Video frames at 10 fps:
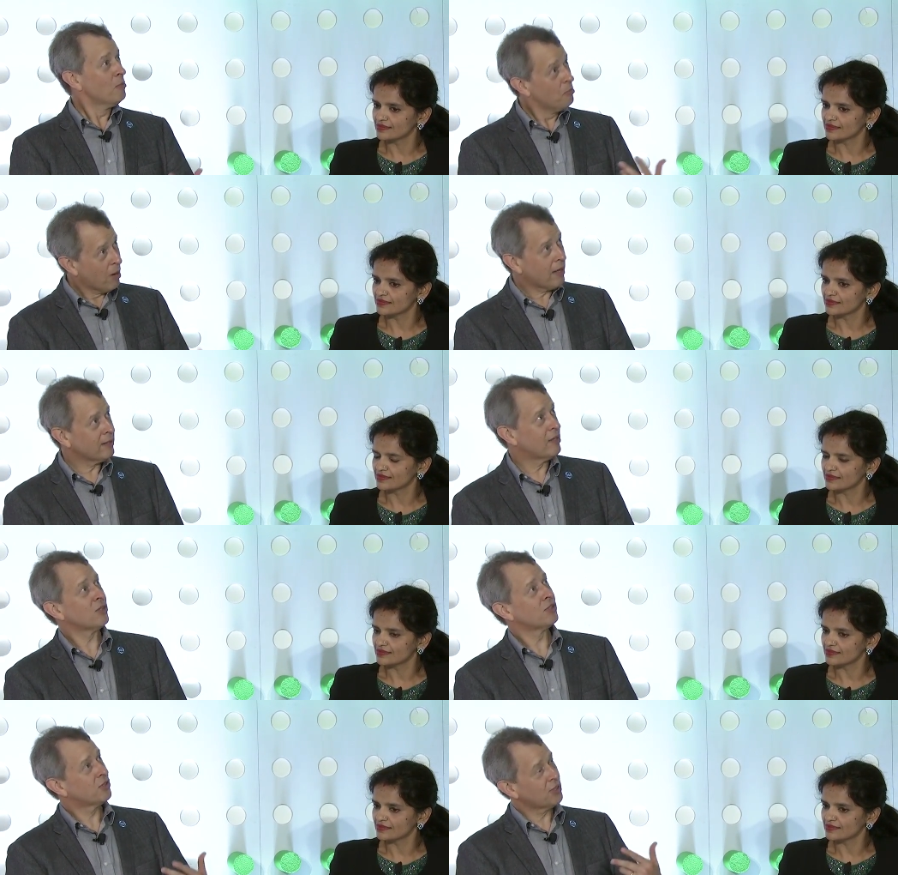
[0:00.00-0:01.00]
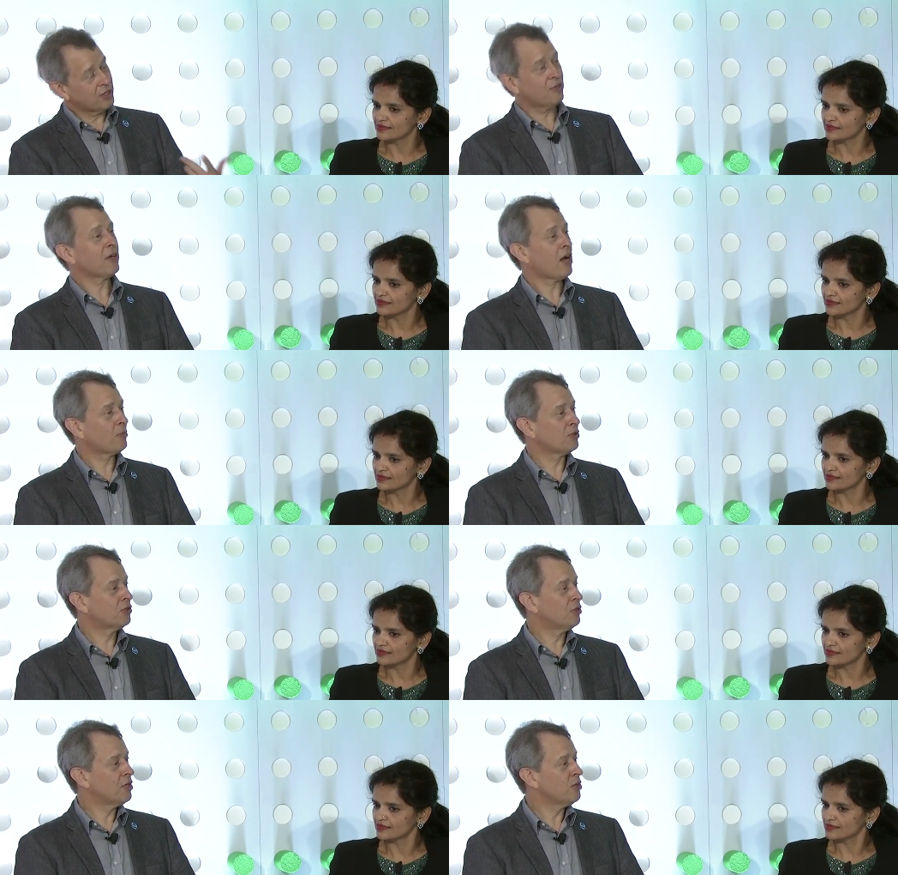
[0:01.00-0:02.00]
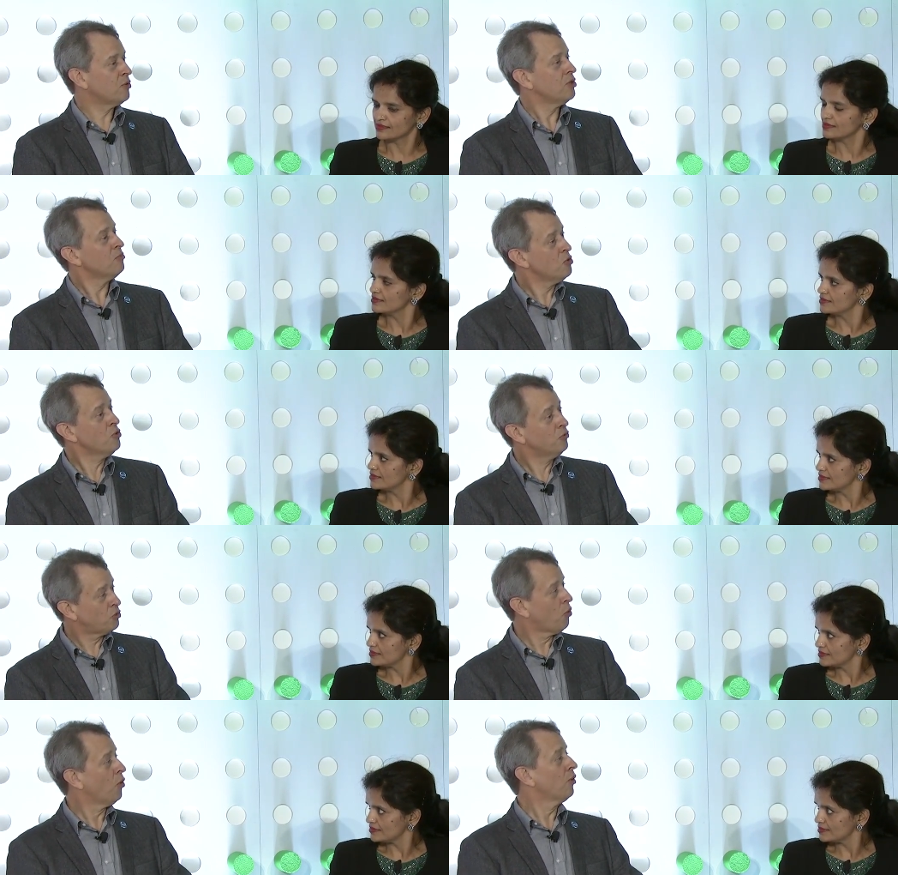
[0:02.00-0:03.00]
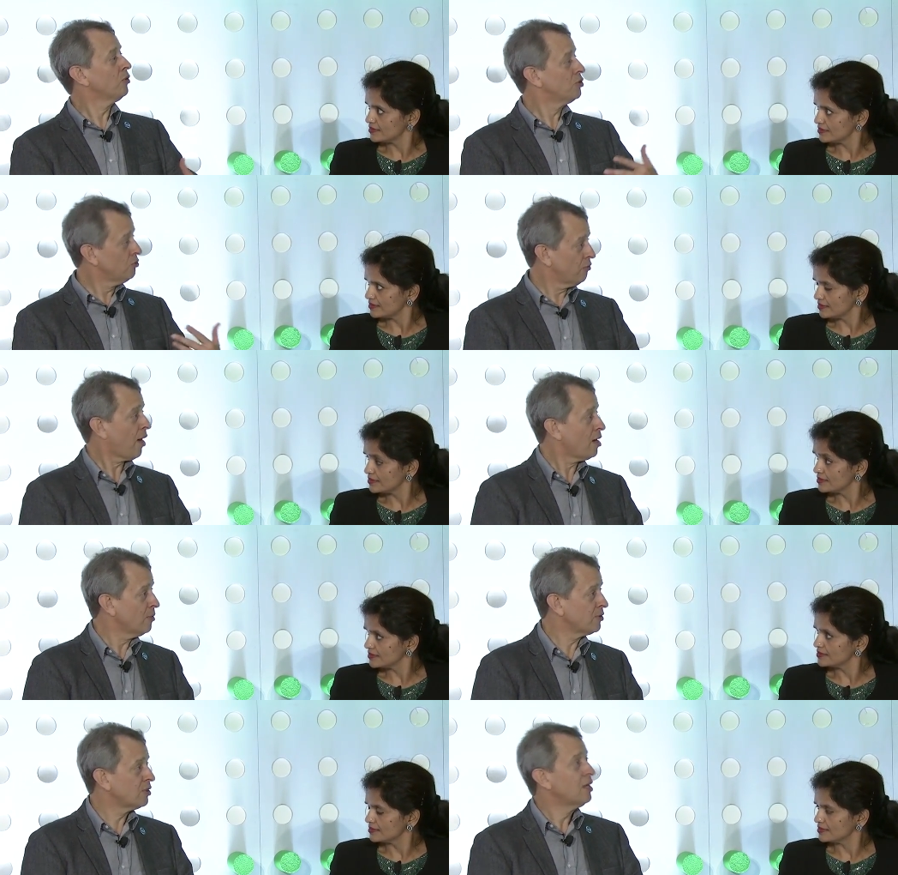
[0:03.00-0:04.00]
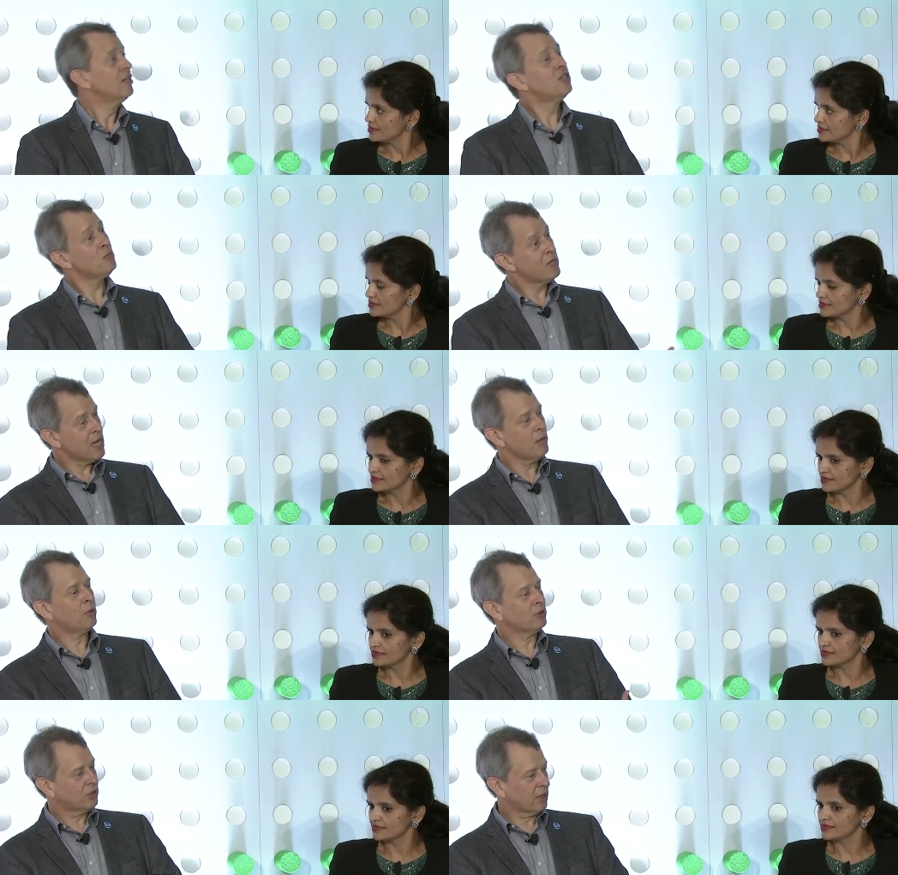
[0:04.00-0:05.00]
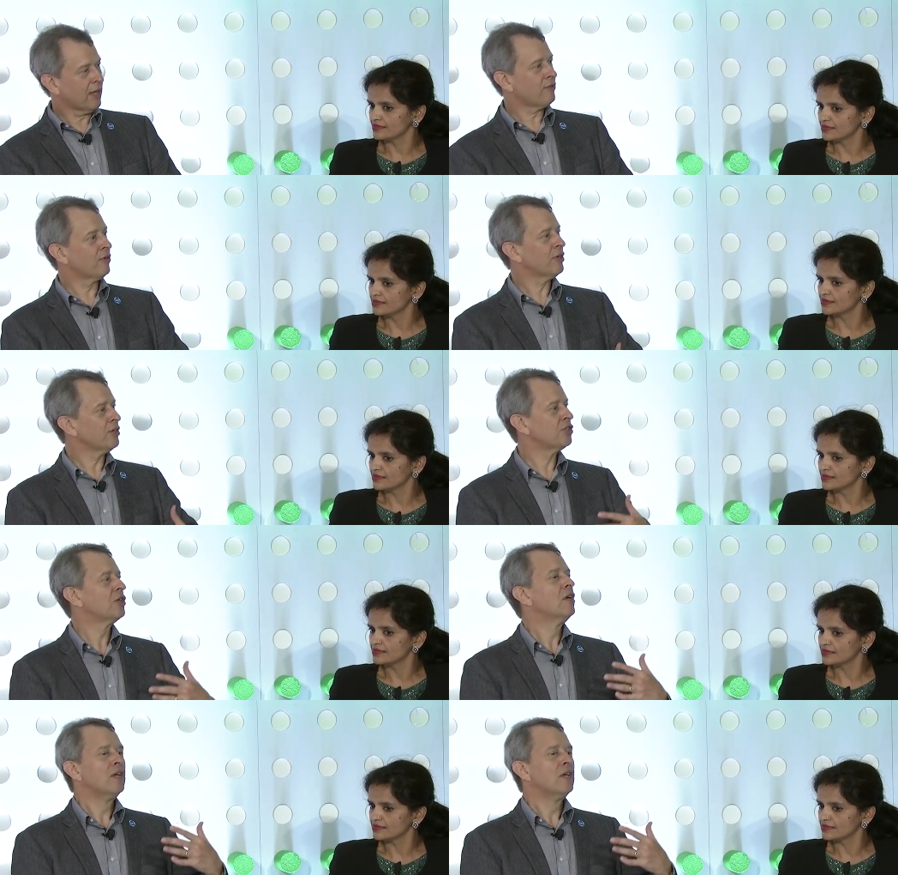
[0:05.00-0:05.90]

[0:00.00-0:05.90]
Speaker 1: But there's a significant opportunity when you move towards new environments mm-hmm. to be able to leverage